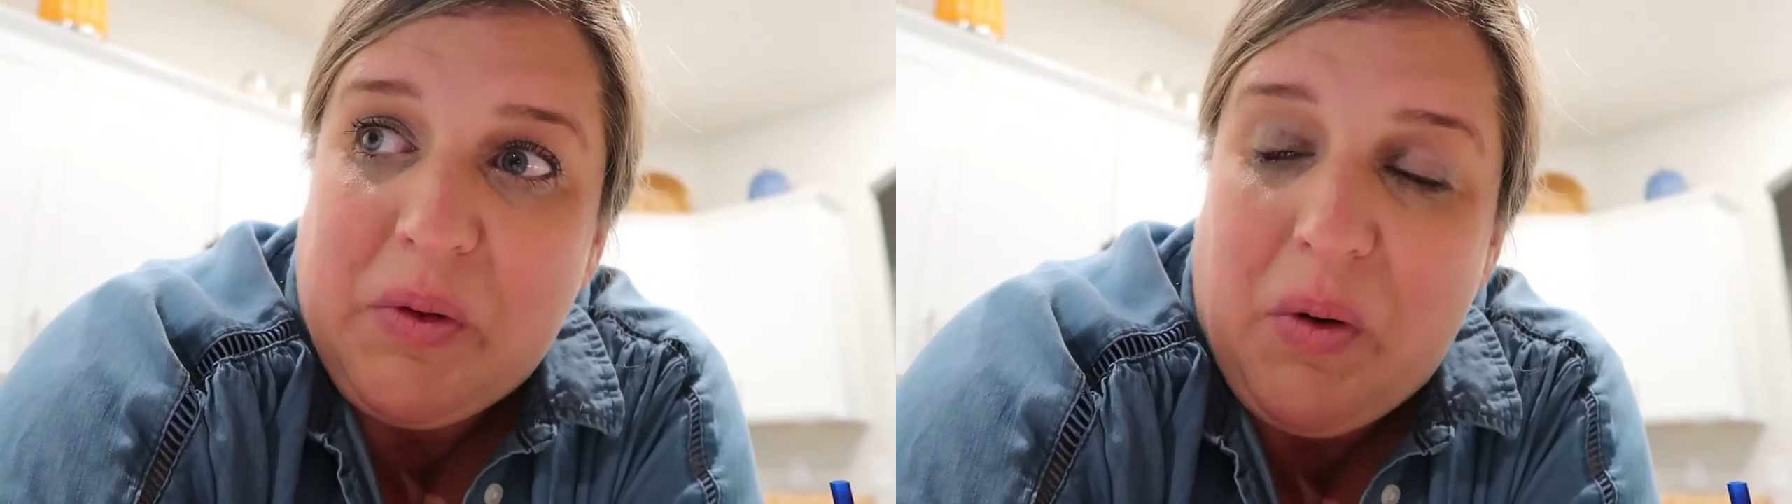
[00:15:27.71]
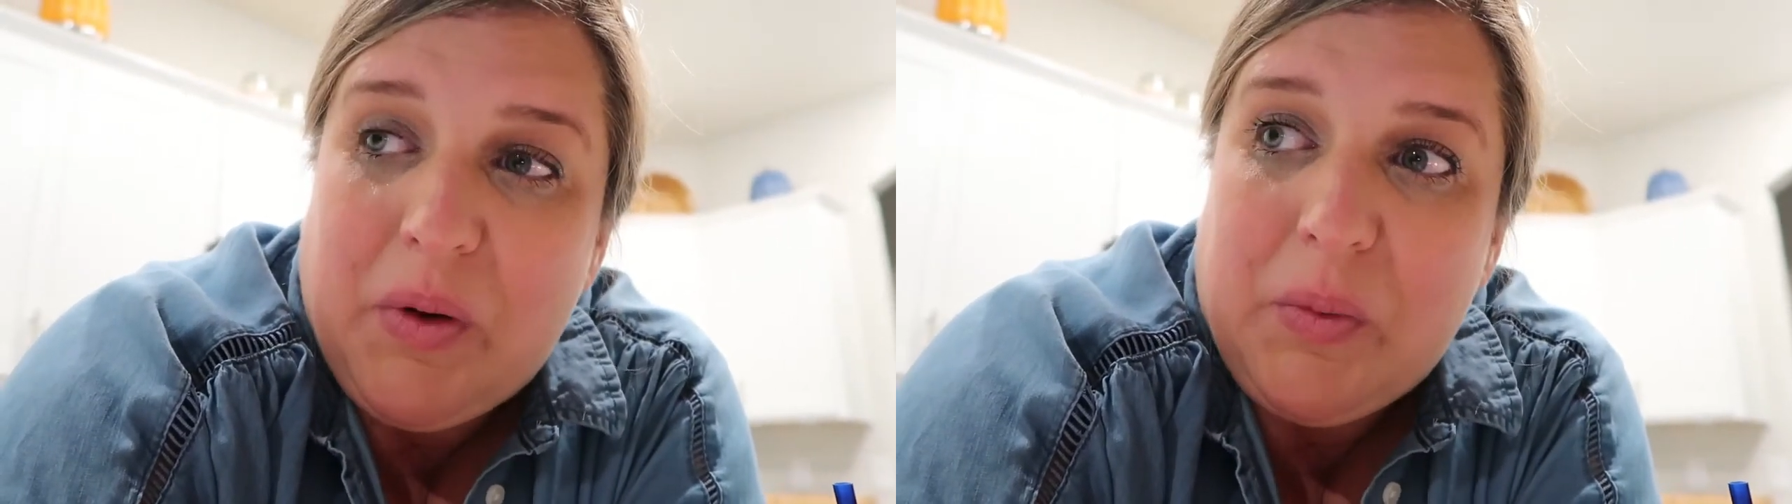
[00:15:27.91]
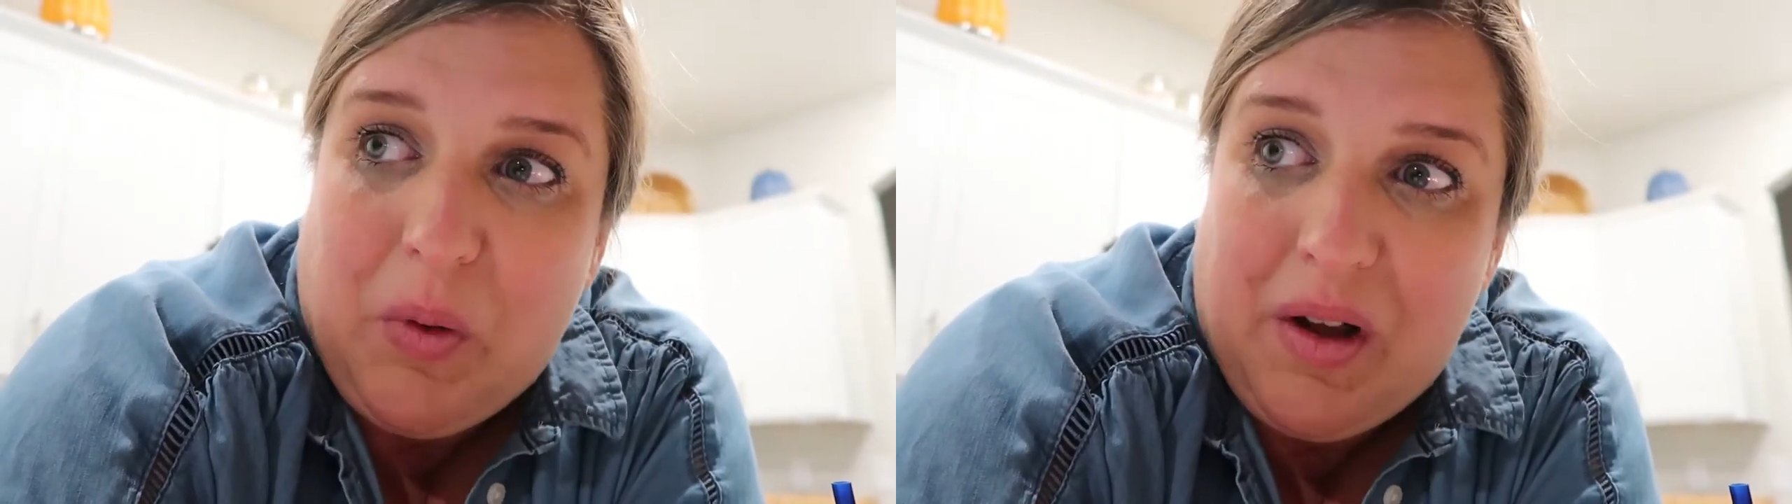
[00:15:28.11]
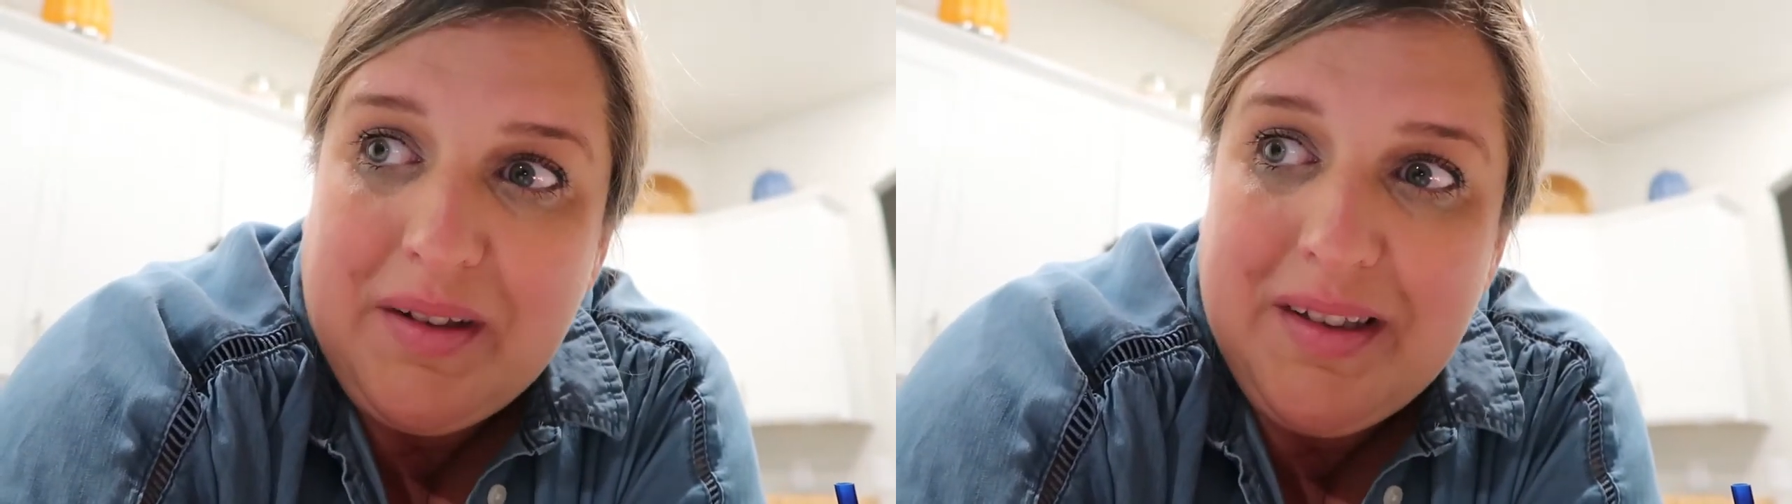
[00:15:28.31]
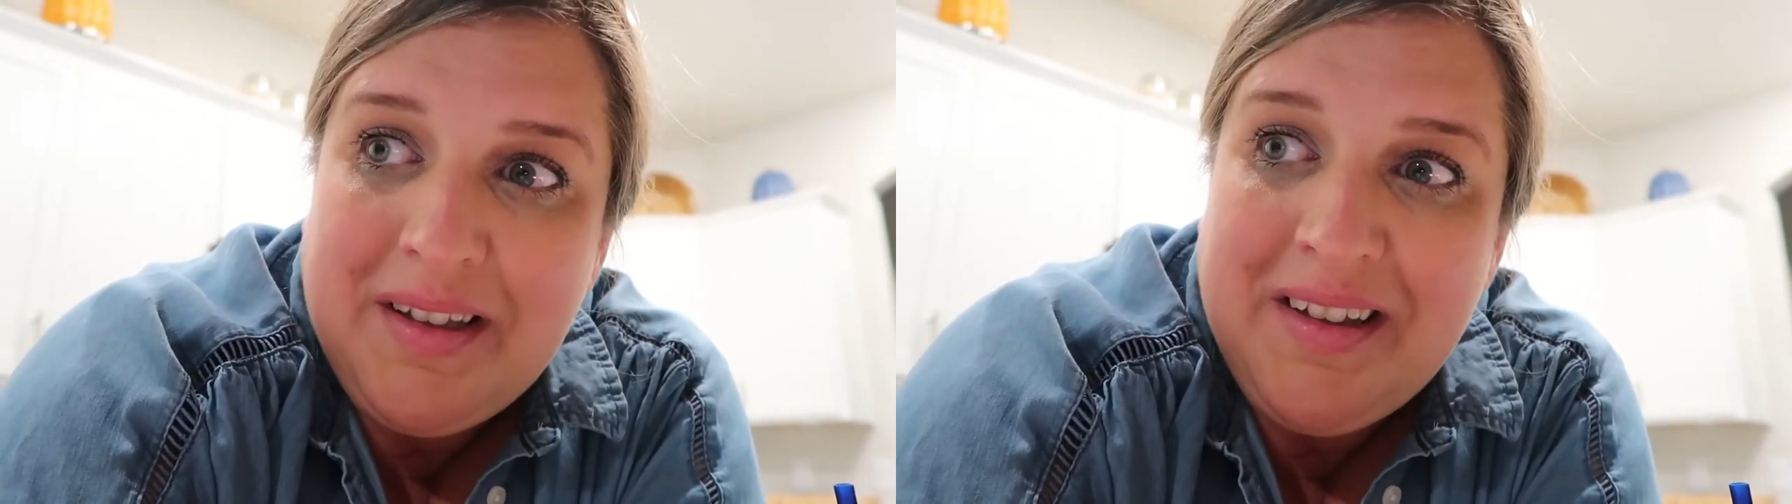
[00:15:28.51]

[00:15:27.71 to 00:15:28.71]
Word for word: though it was.